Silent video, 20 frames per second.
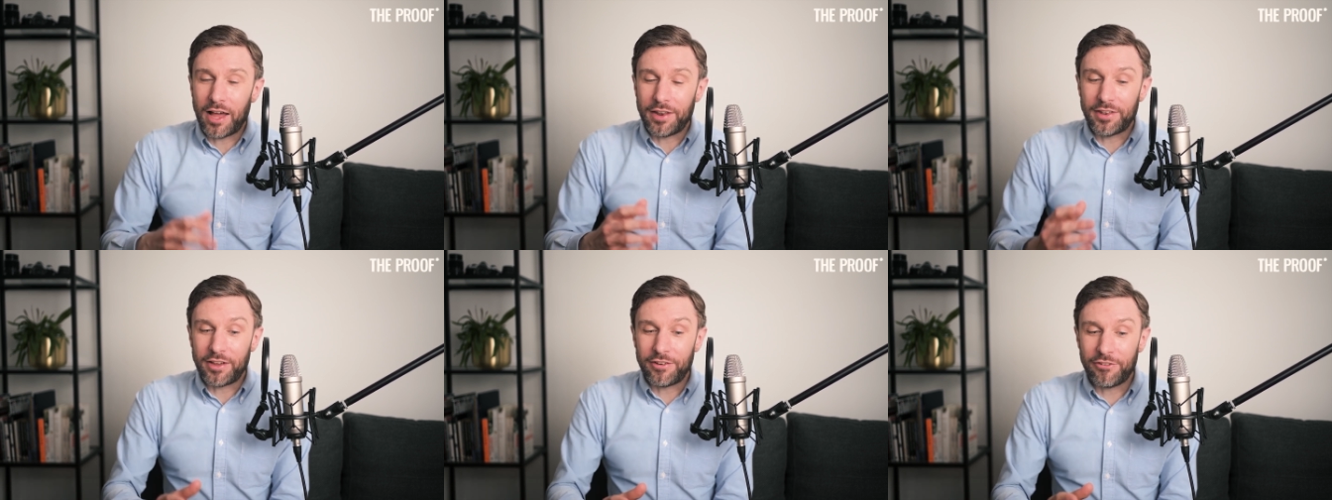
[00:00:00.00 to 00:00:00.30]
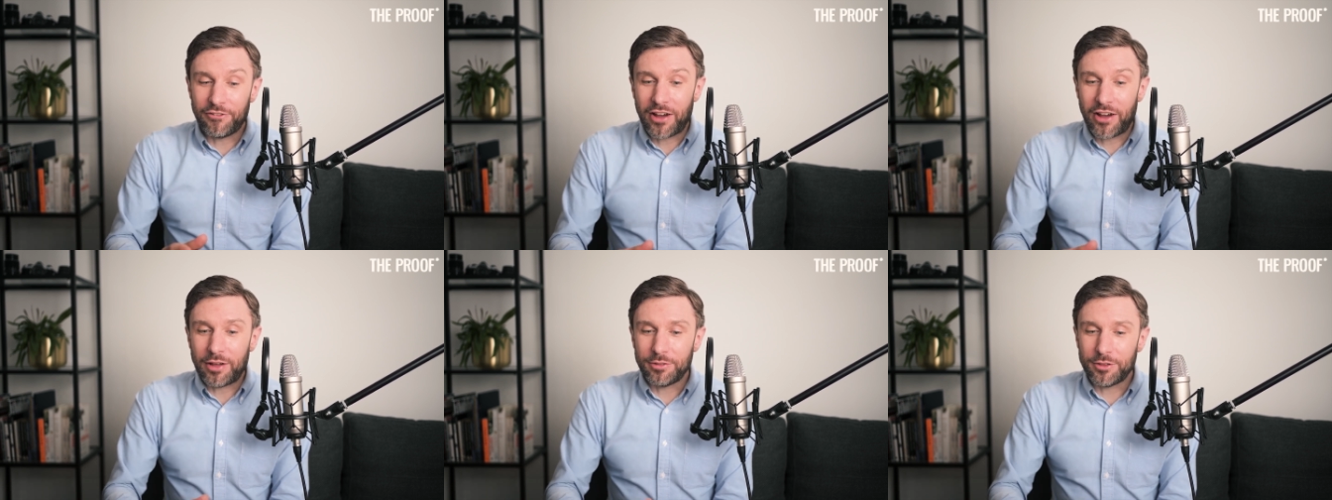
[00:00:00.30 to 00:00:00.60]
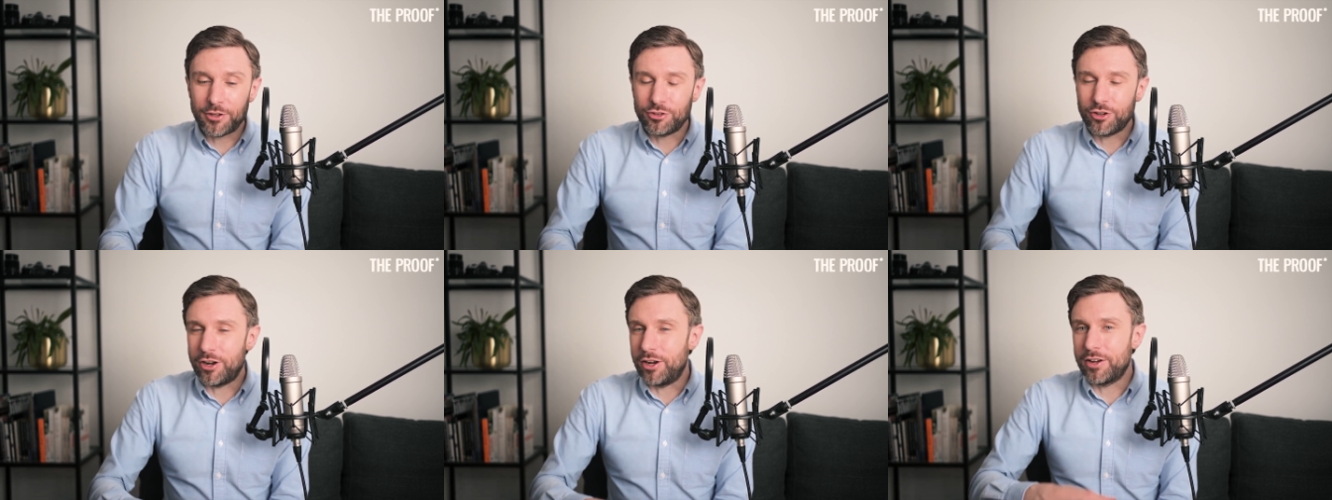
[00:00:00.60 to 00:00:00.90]
And they found
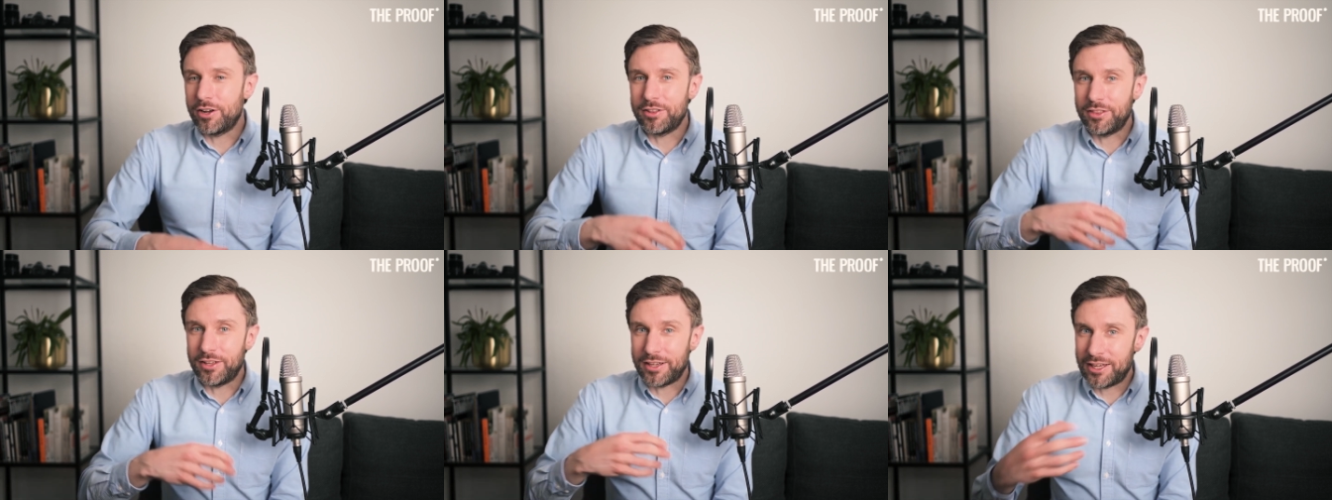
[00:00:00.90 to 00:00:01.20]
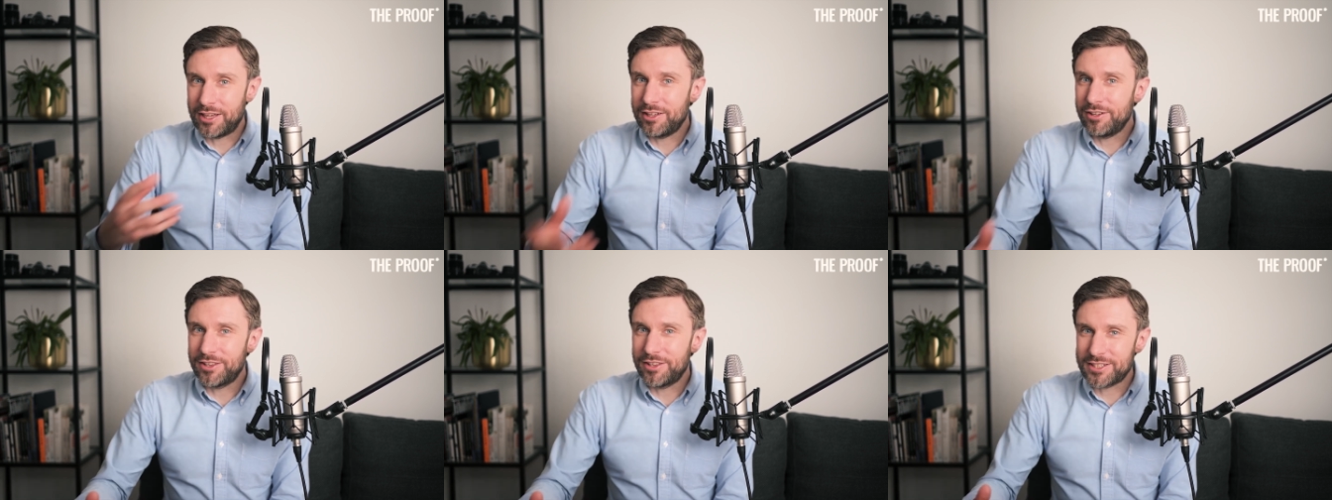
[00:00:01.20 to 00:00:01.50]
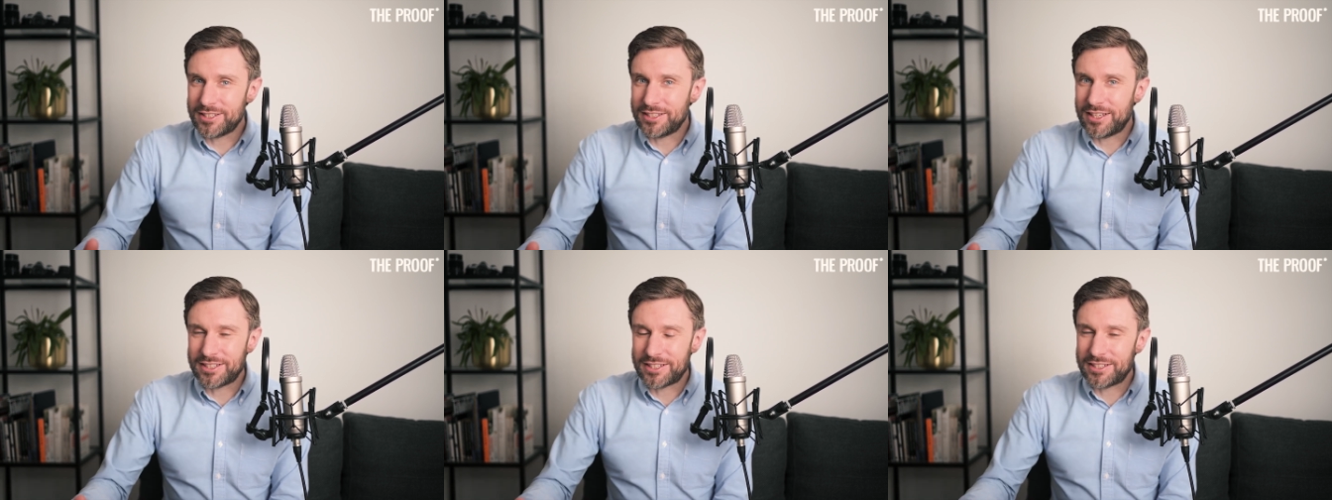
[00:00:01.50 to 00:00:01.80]
the drug that killed the
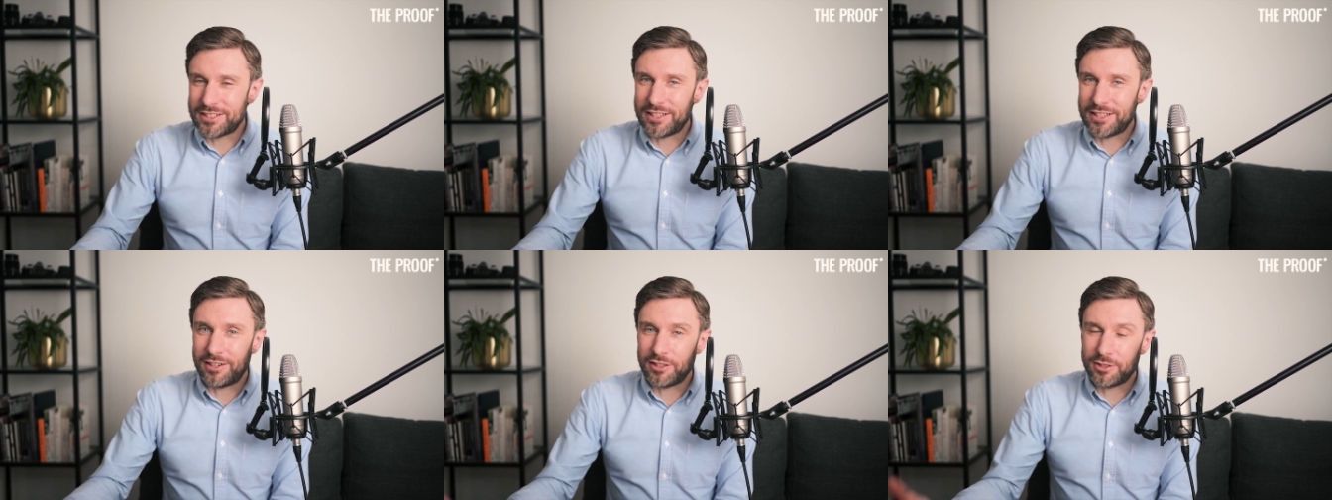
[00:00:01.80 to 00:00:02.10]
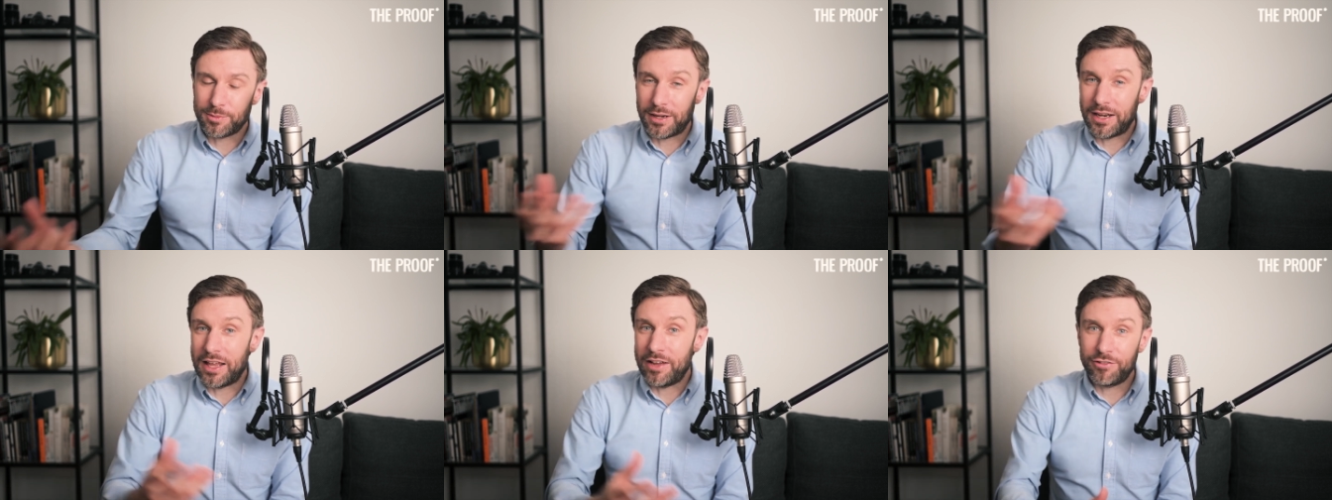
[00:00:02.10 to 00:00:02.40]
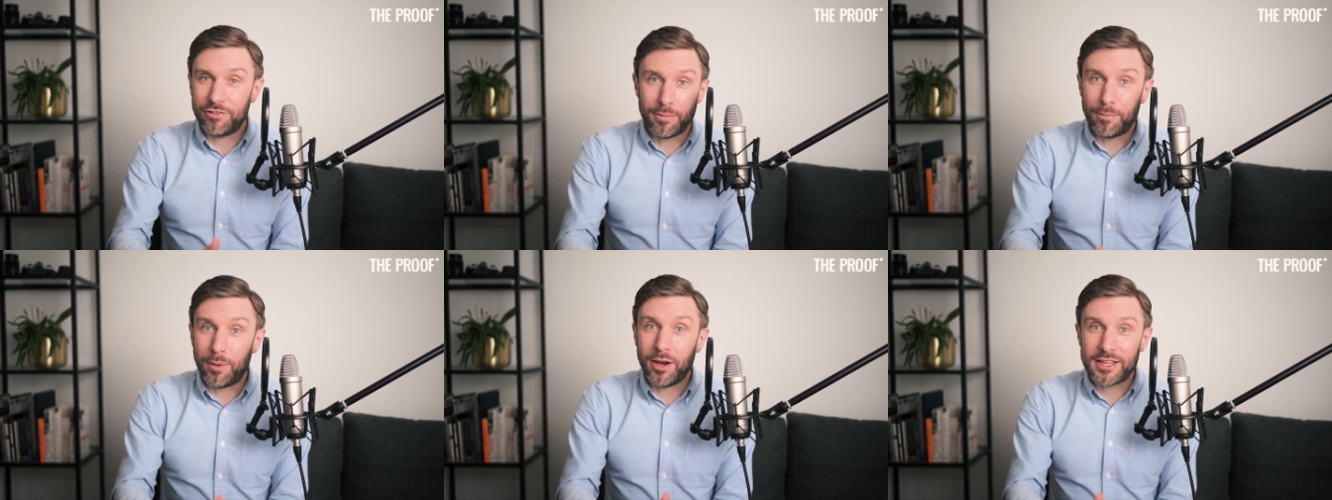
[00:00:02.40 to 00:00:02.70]
senescent cells, but
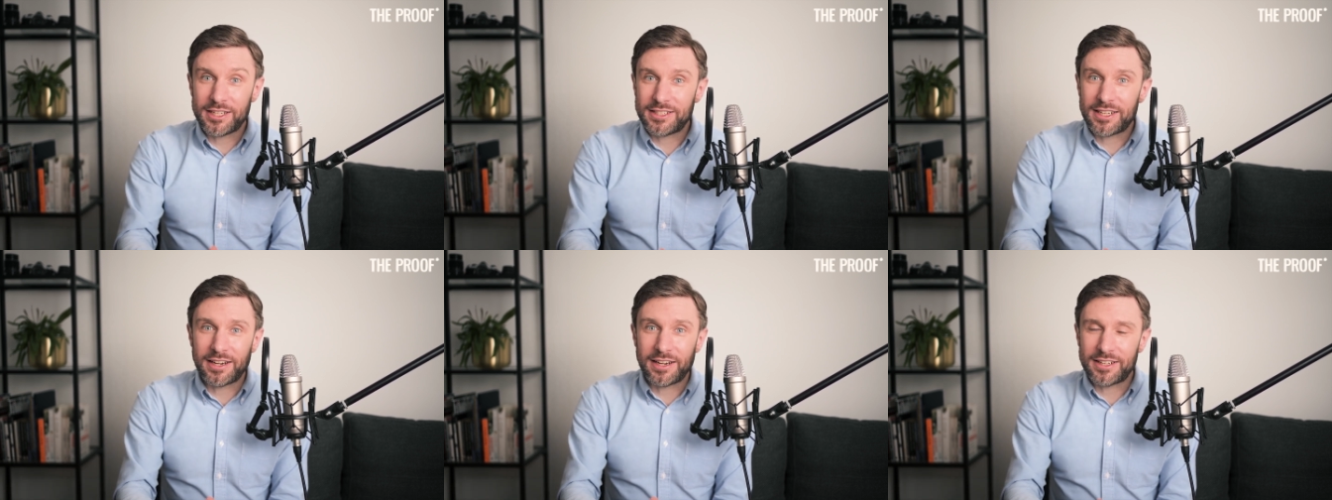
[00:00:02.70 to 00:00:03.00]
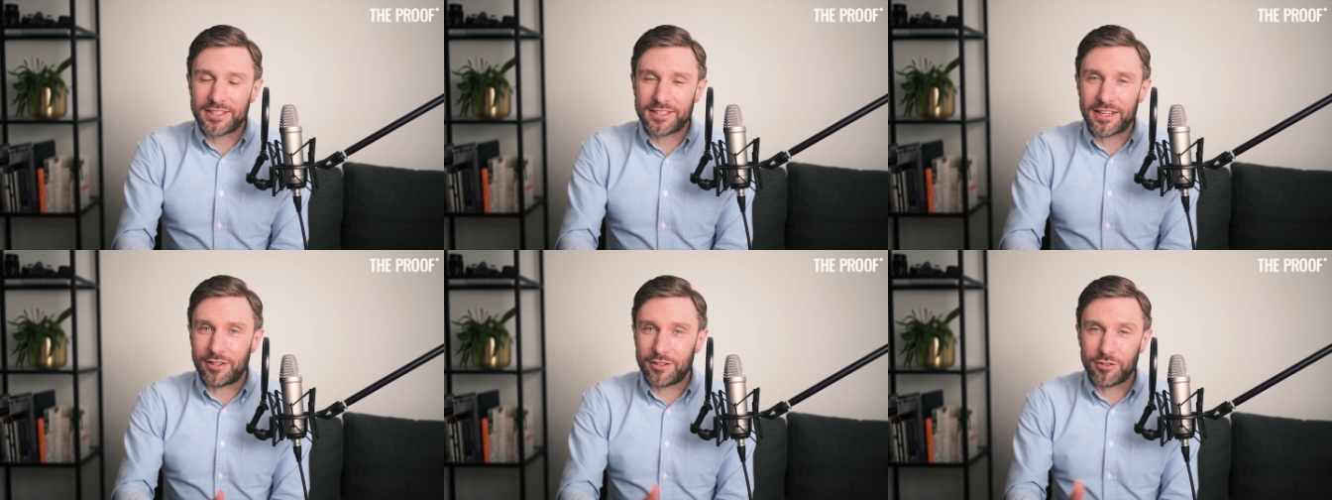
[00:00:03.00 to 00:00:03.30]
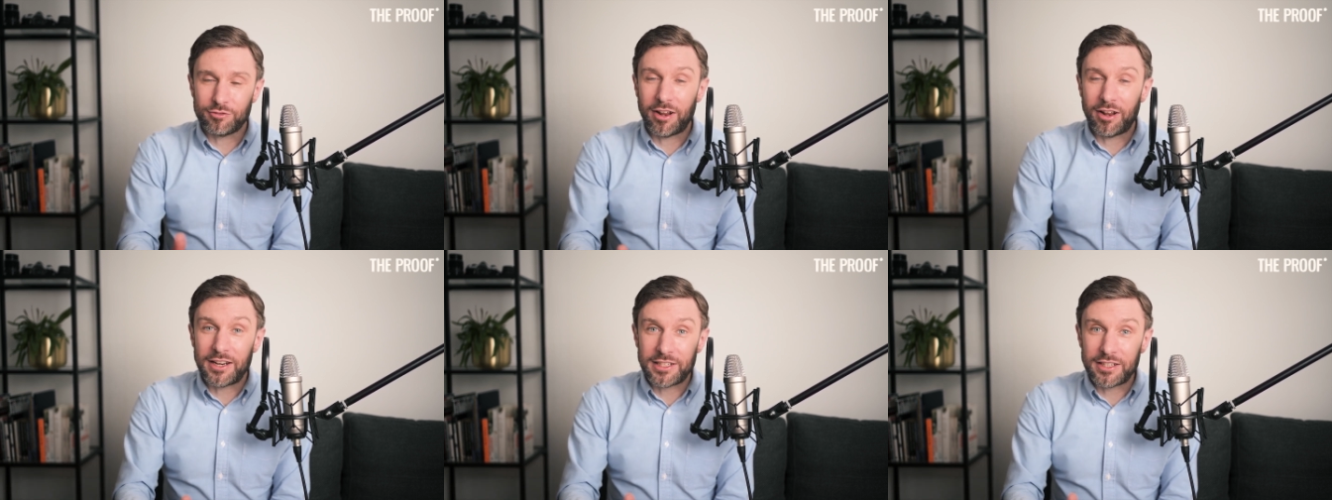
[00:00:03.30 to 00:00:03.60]
left the bystander
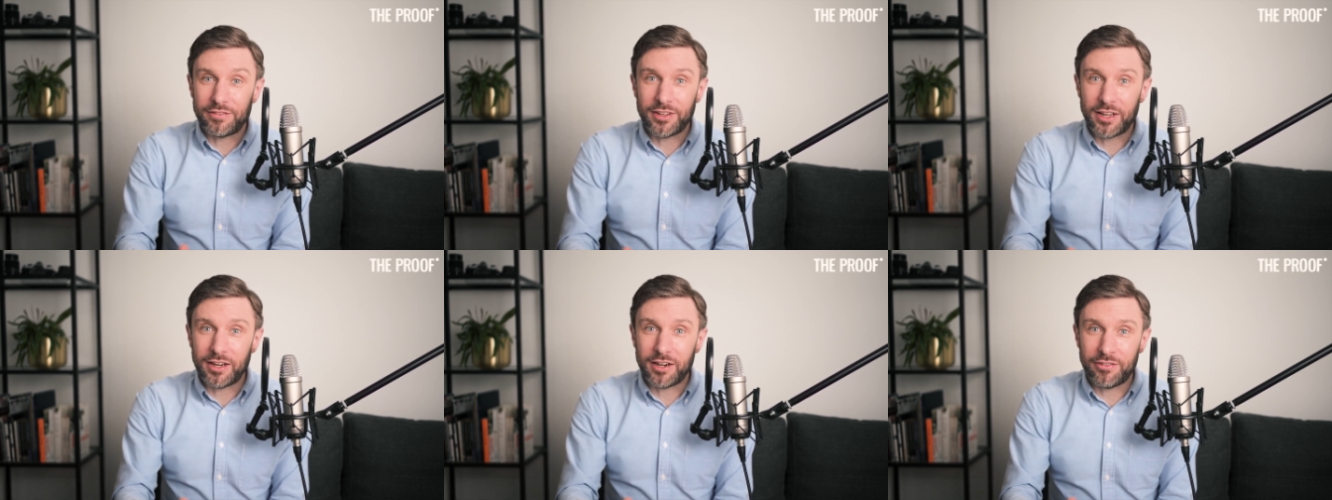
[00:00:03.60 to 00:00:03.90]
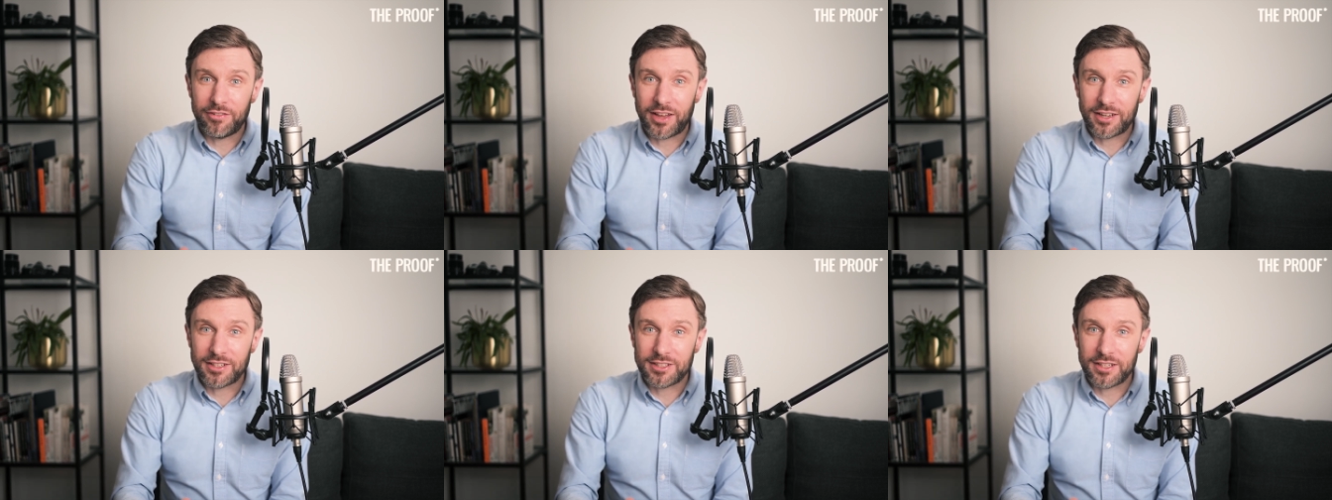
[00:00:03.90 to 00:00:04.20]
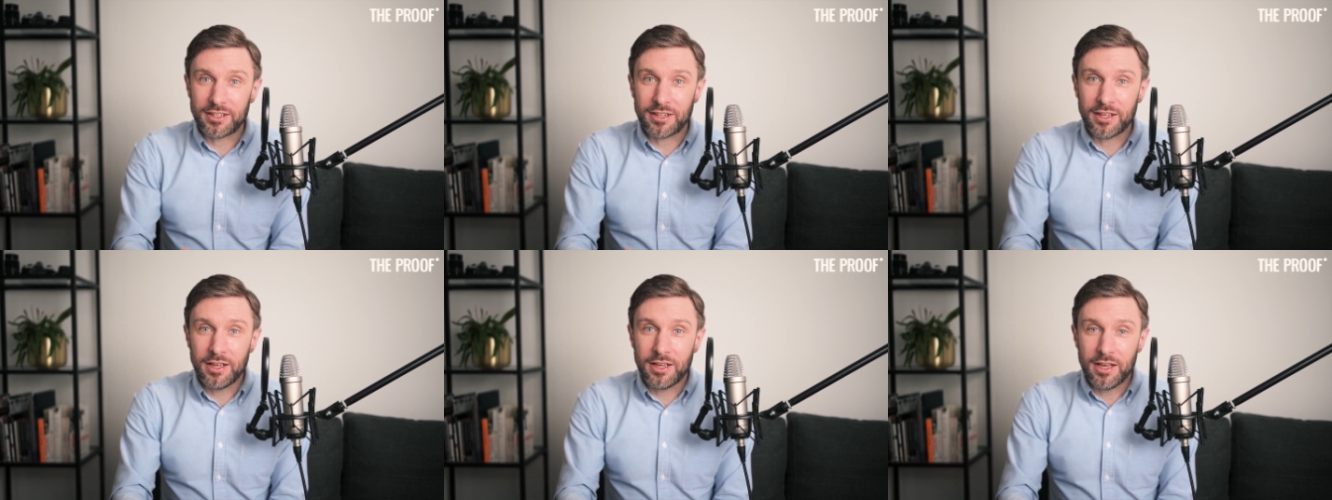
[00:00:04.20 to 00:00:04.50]
cells relatively
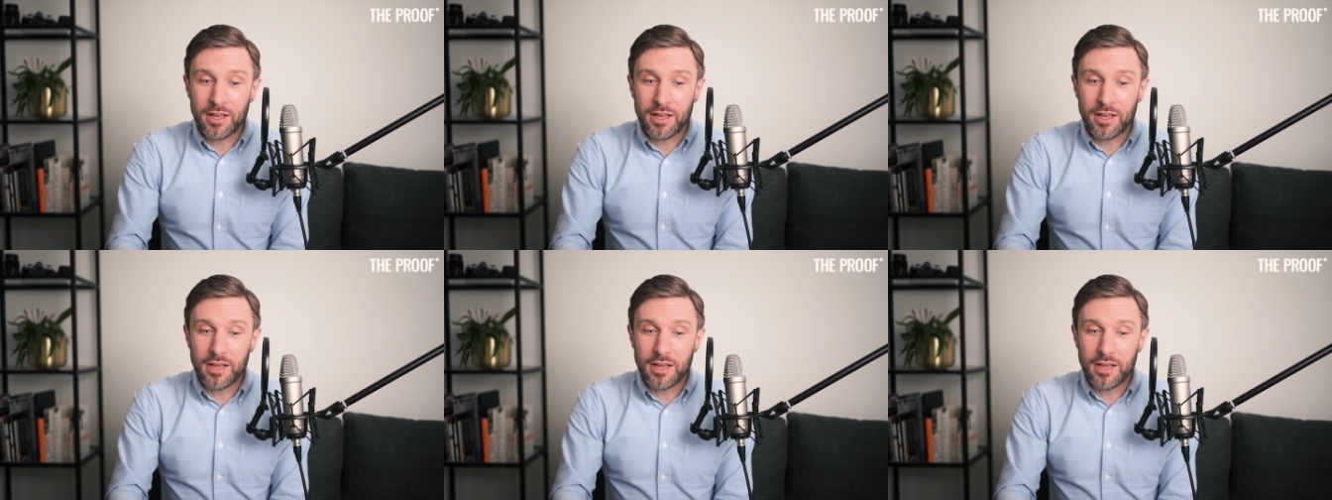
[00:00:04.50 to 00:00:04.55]
unaffected.